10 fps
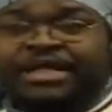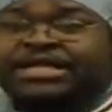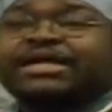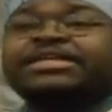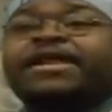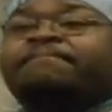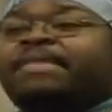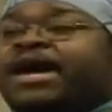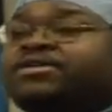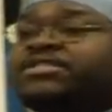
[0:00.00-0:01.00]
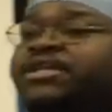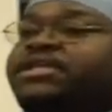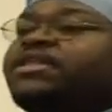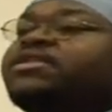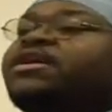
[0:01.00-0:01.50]
Not that it matters that
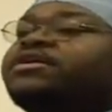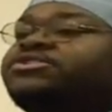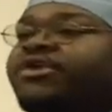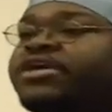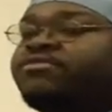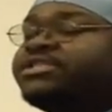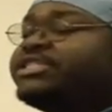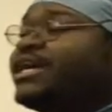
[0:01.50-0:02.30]
another young Atreides was